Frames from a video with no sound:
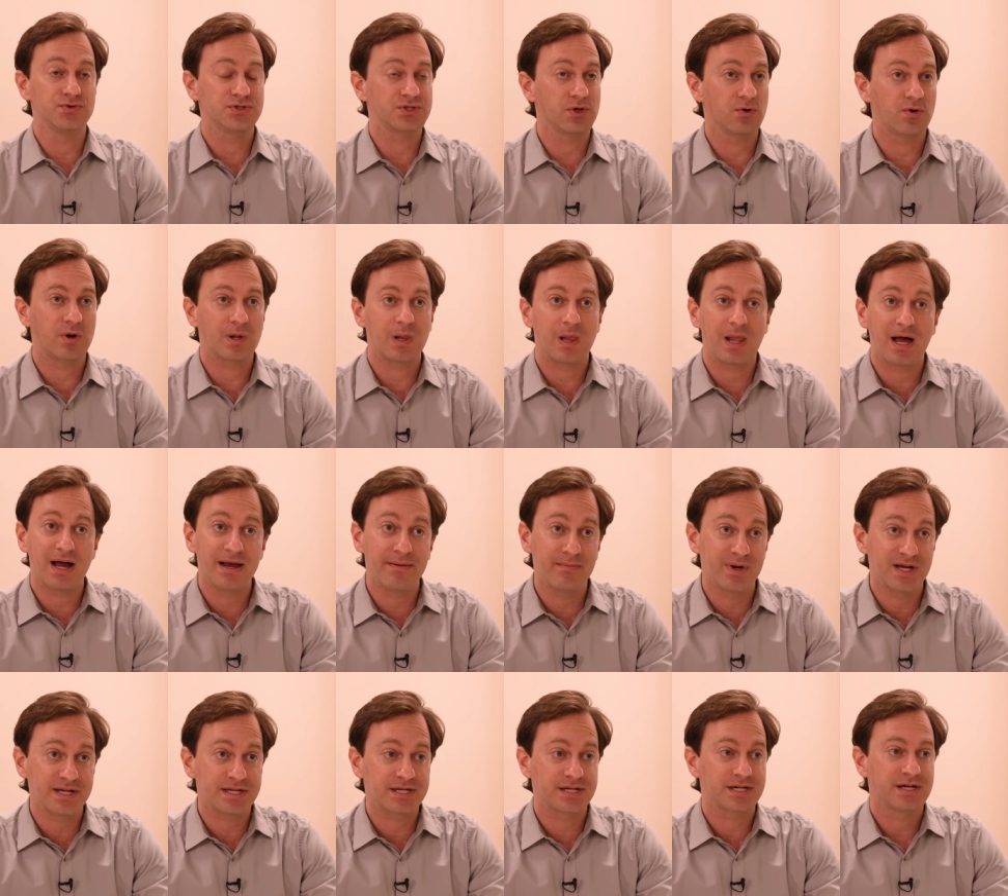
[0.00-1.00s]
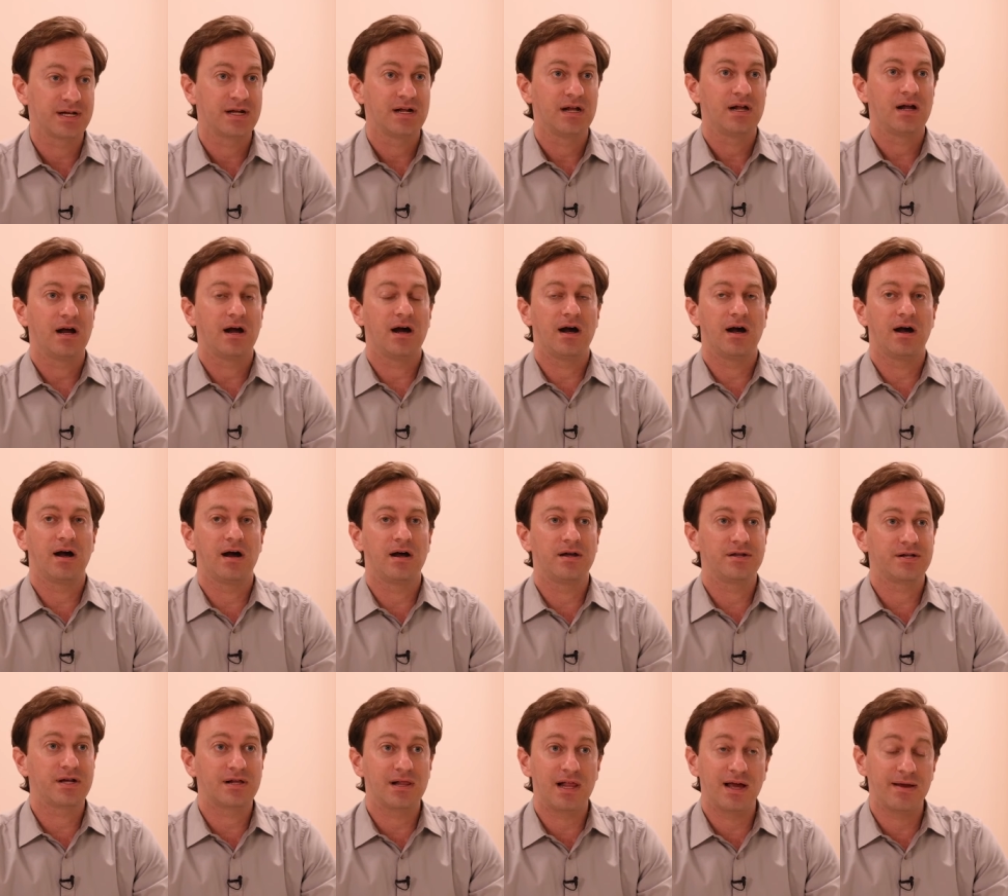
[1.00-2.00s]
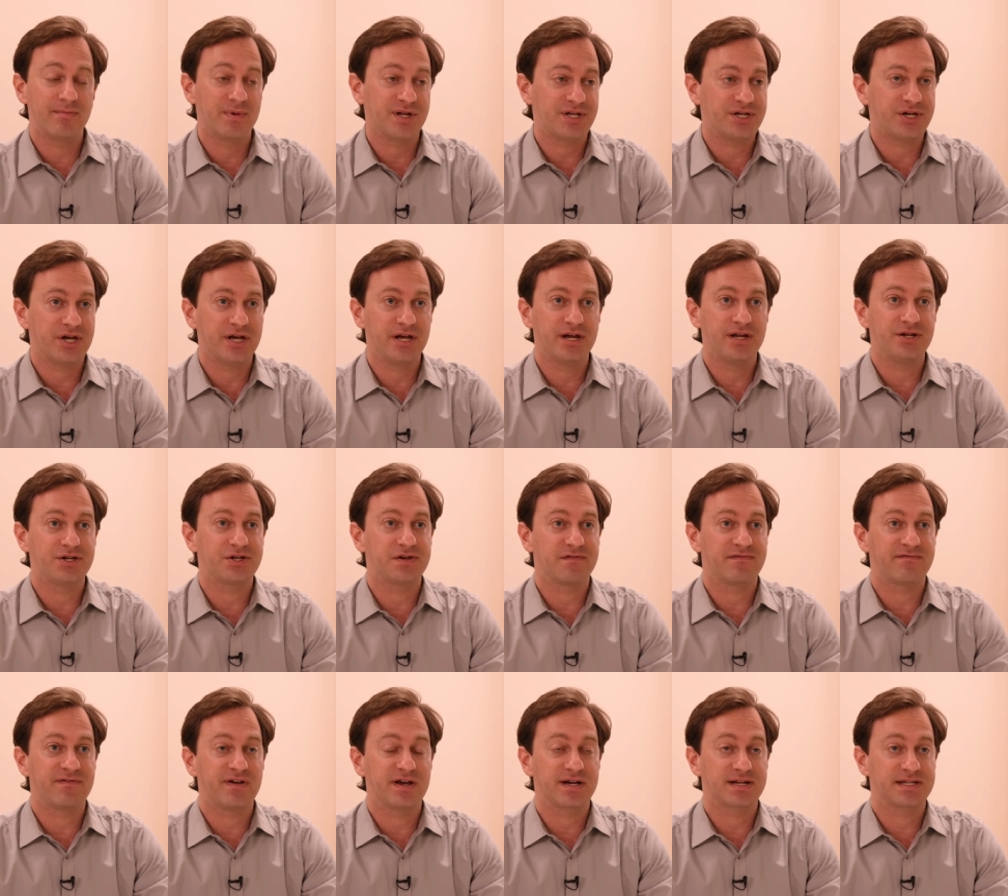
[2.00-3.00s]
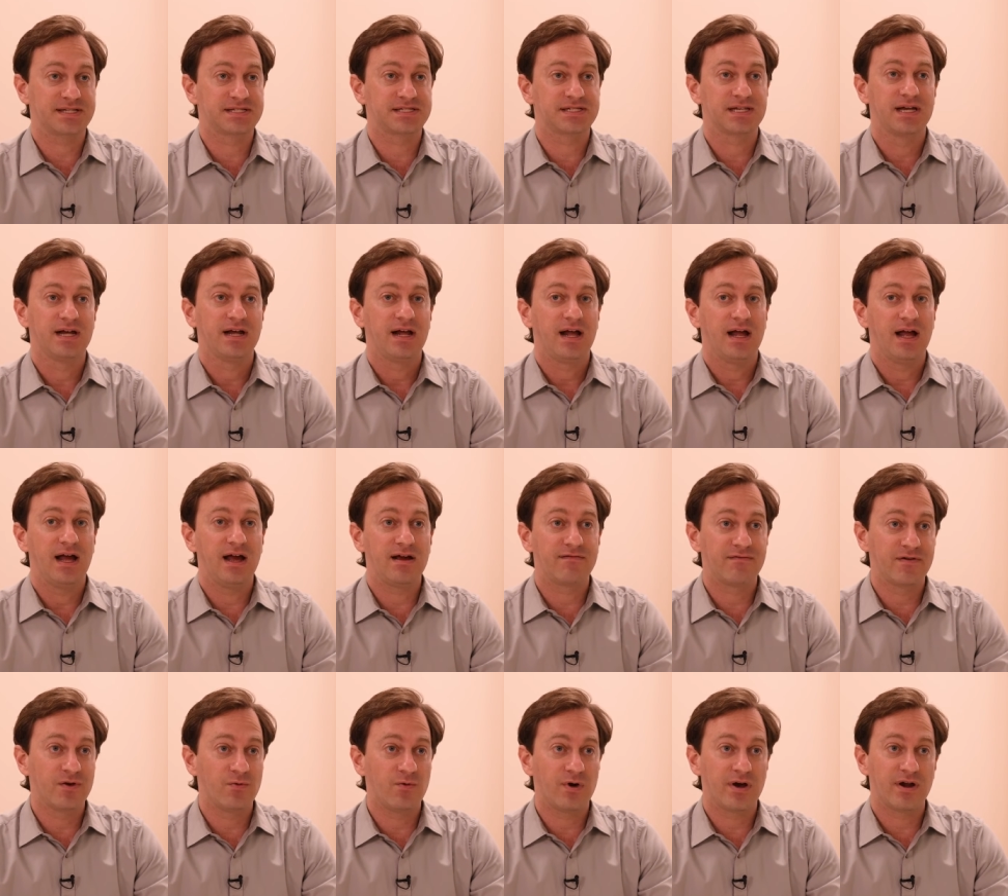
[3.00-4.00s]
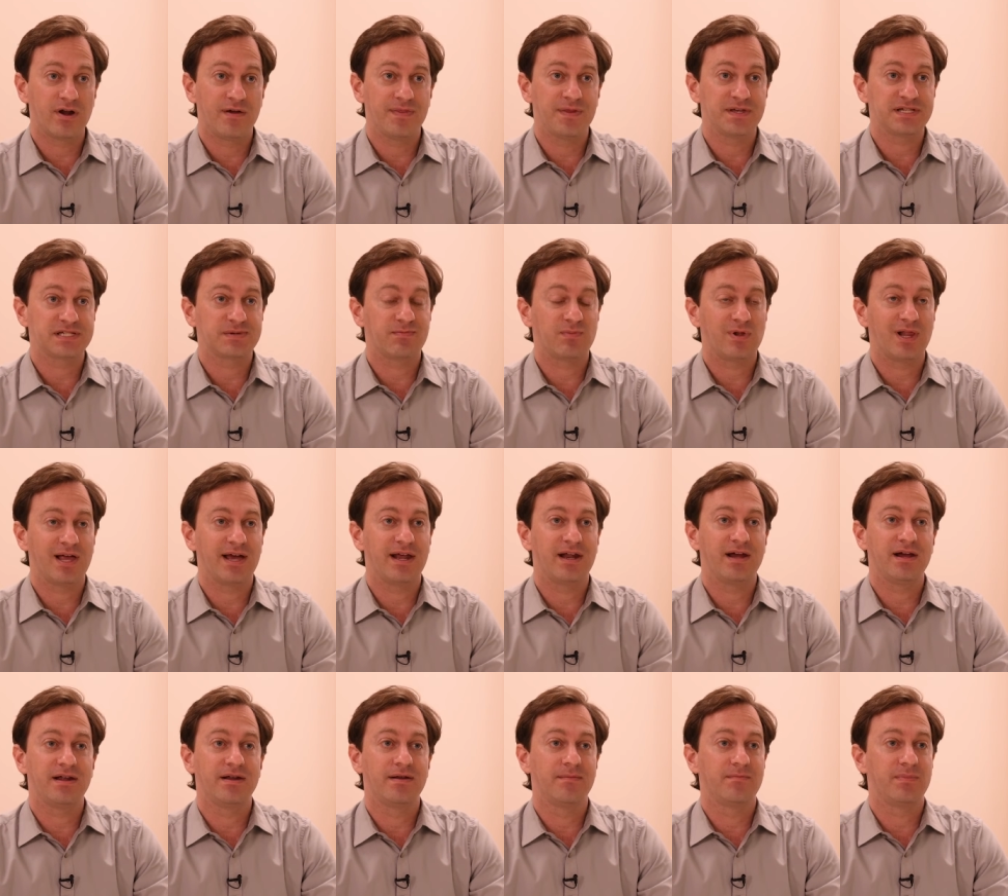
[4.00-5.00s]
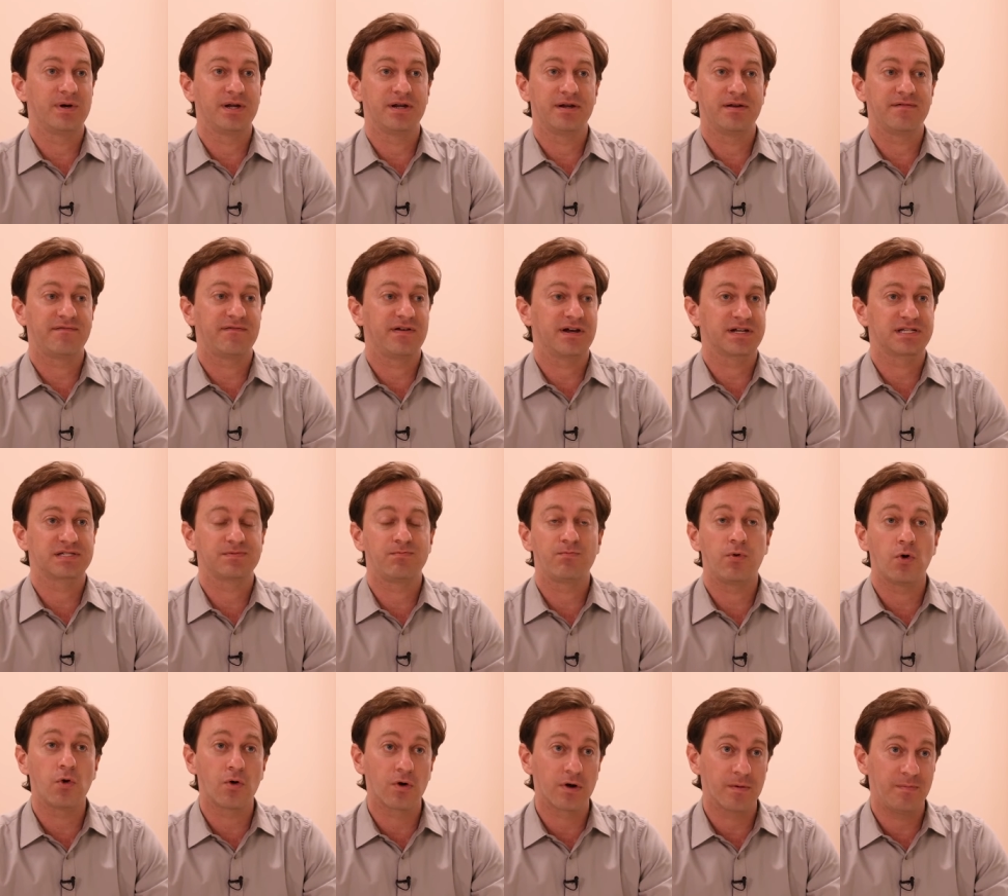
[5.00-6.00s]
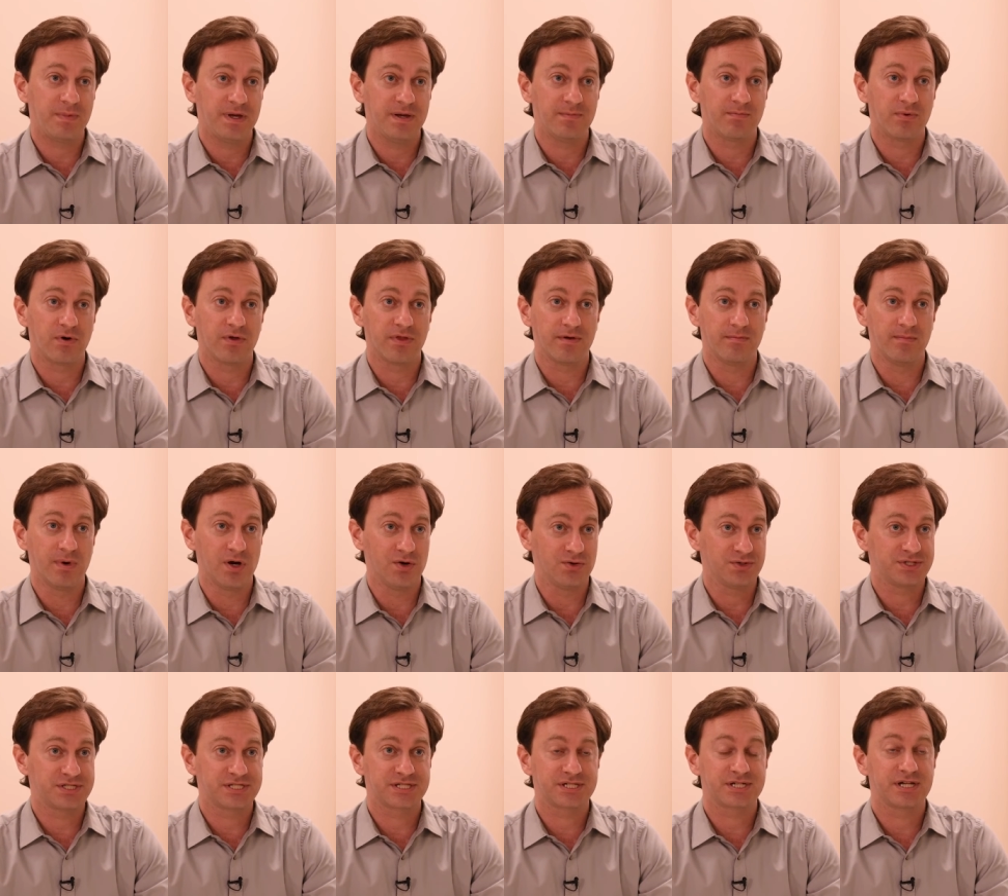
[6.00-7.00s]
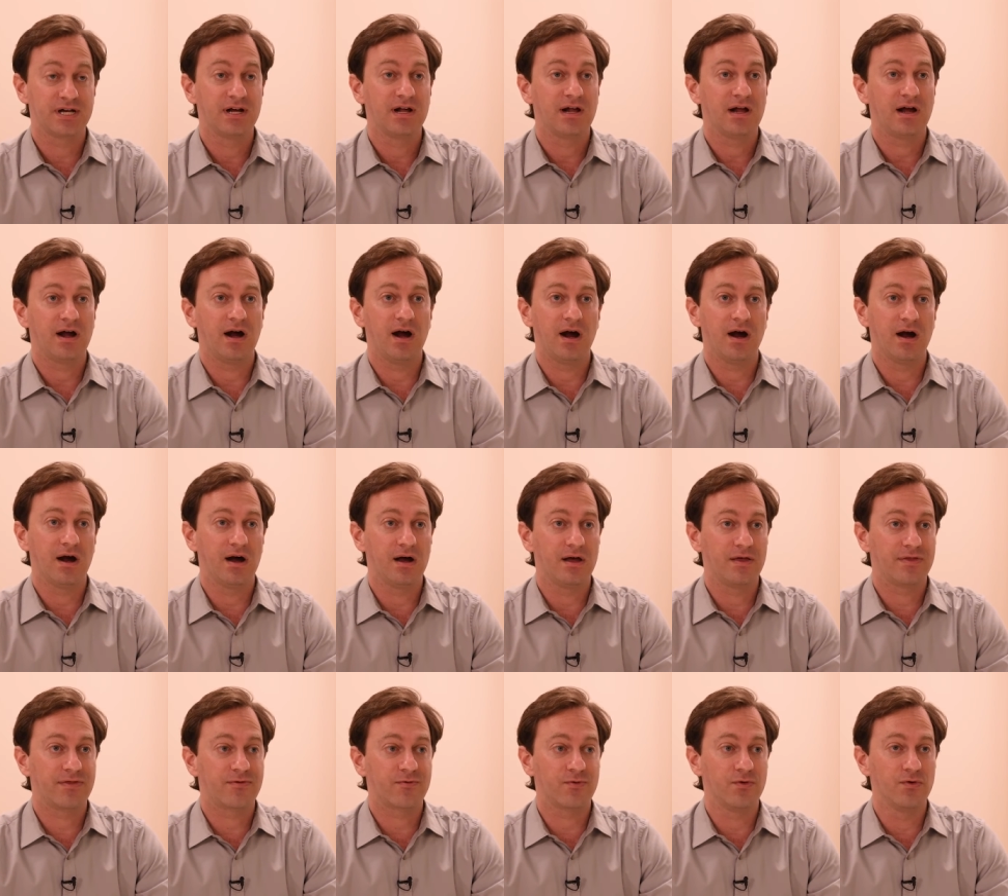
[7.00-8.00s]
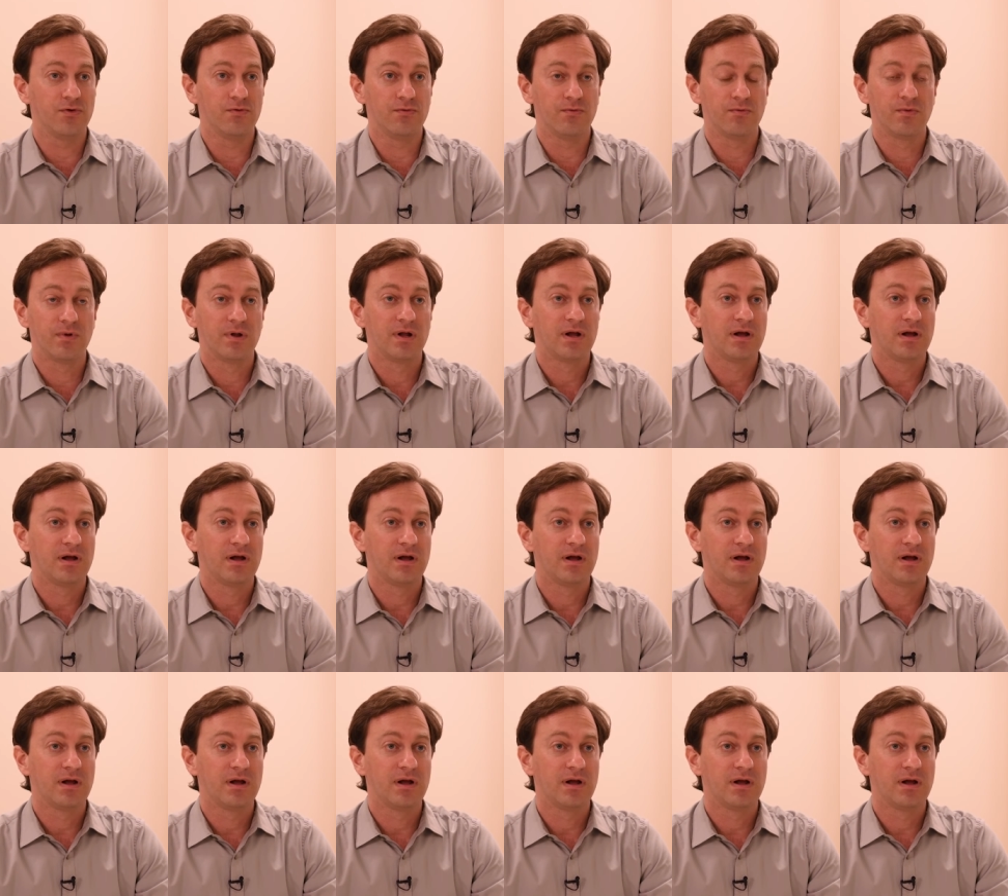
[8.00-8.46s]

So, climate uh, climate change affects everyone on this planet, but it affects poor people the most uh, through